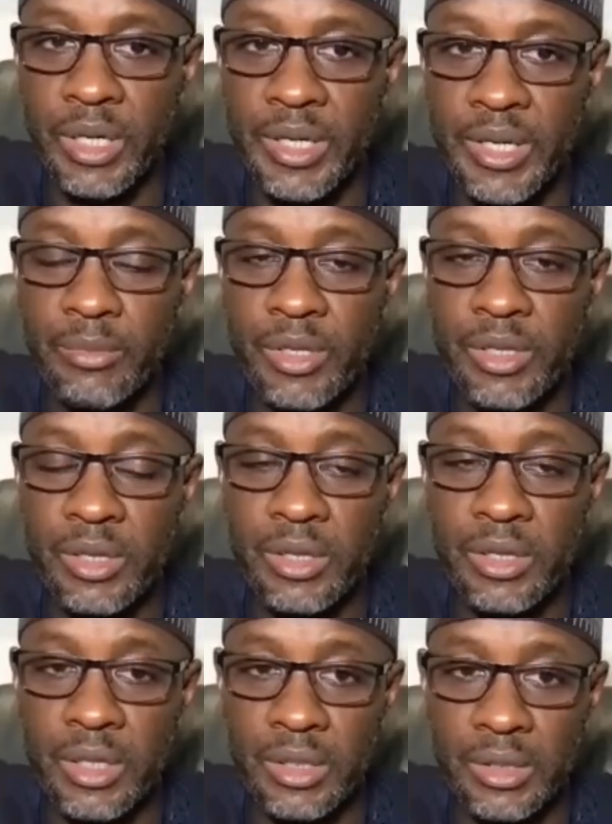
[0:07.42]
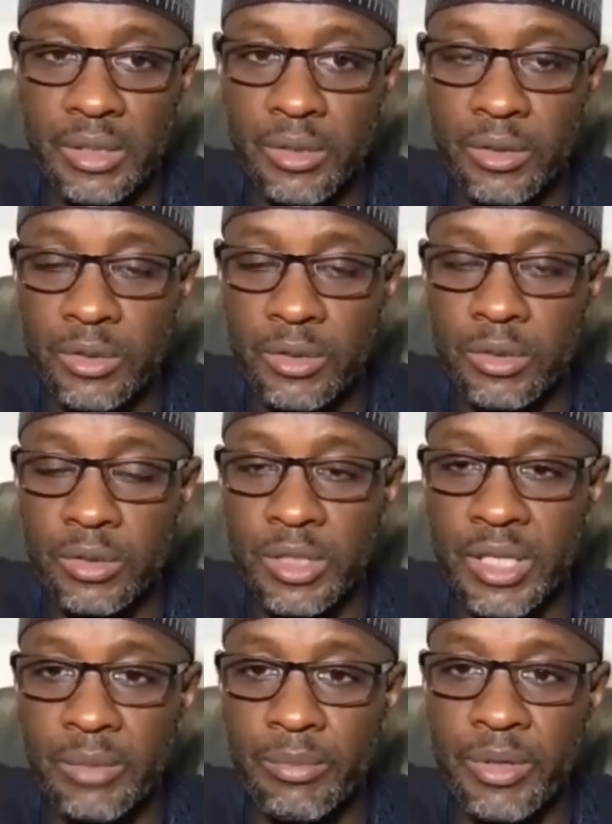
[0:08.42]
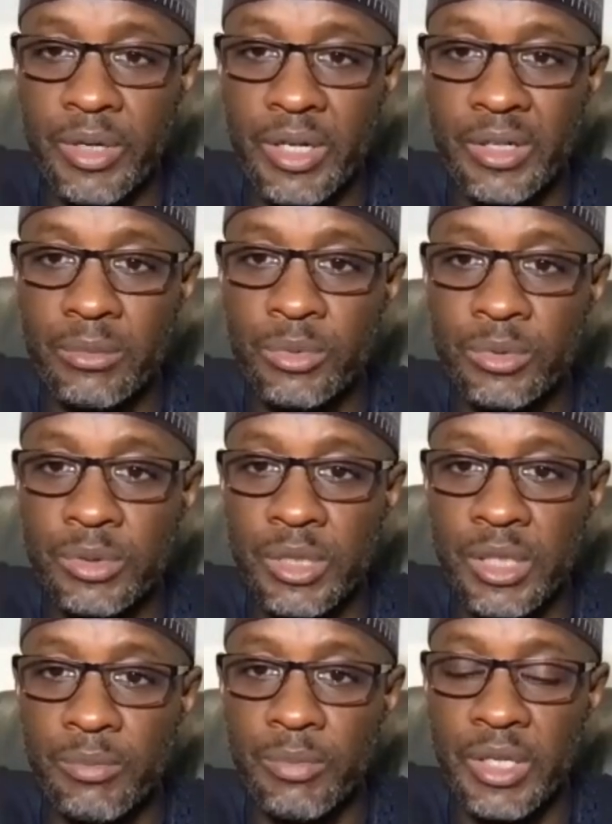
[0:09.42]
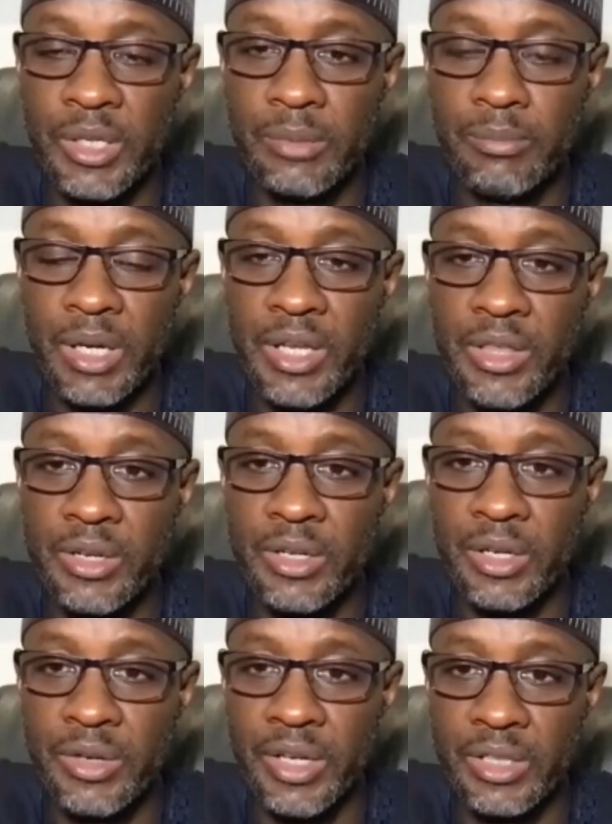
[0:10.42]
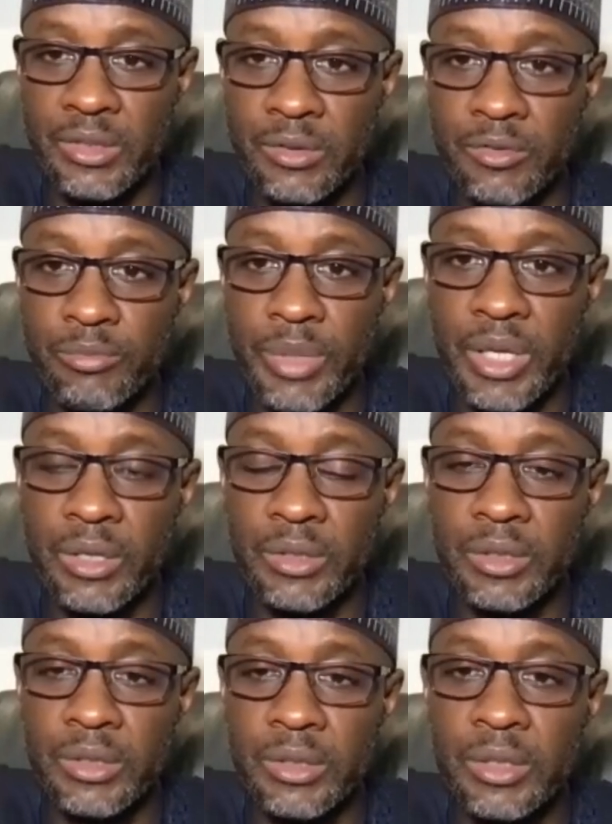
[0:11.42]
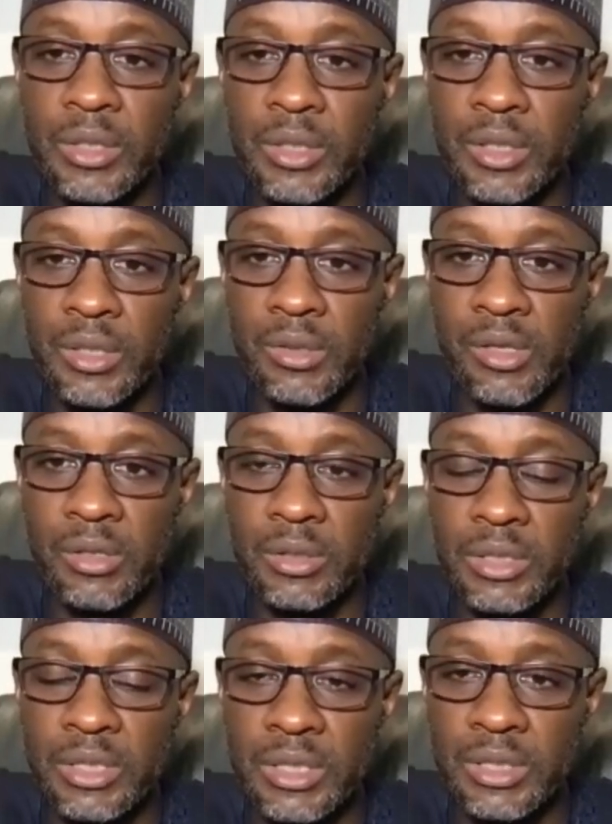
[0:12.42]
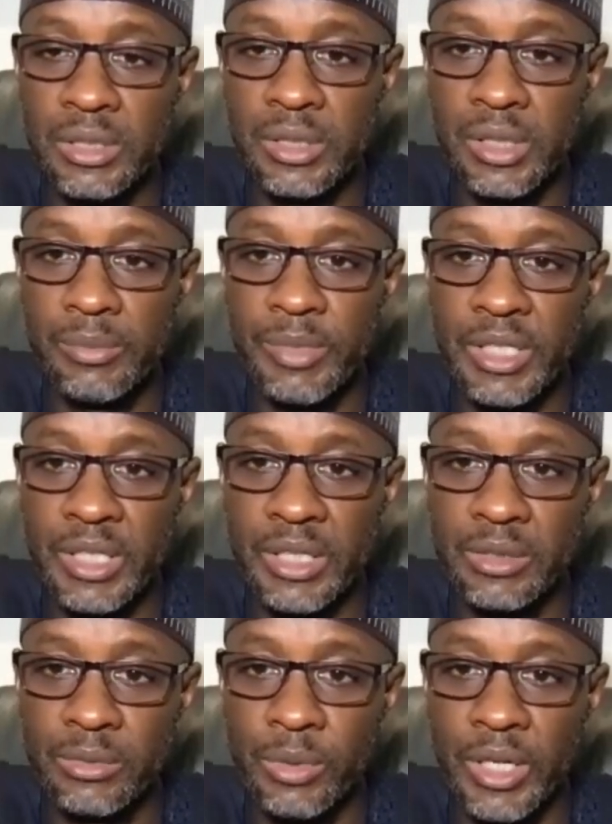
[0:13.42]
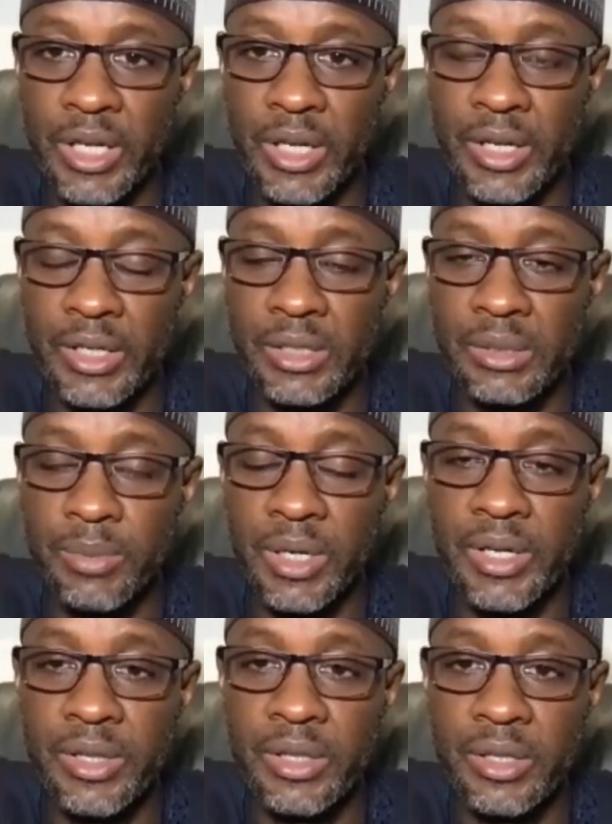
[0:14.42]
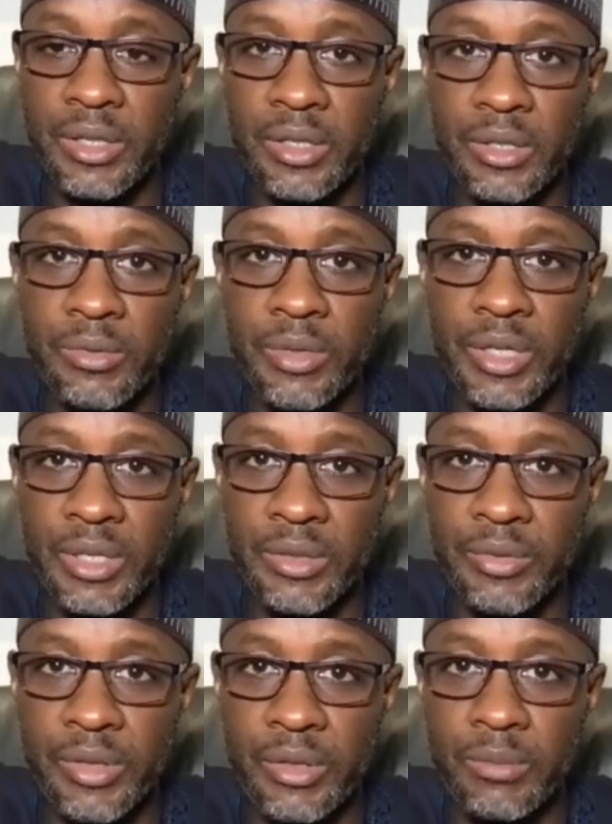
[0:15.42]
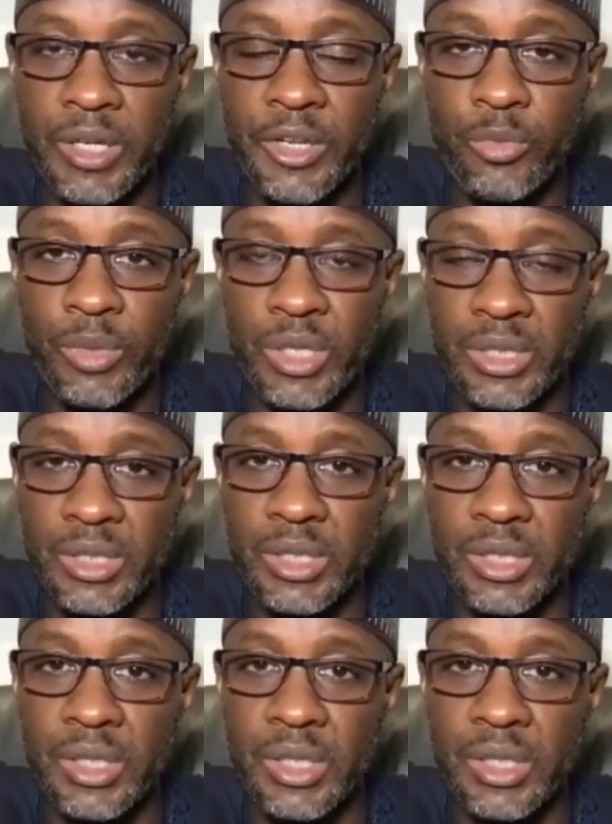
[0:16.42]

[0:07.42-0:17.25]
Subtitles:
My name is Dr. Kabir Adamu. I'm the Managing Director of Beacon Consulting Limited. We're an enterprise security risk management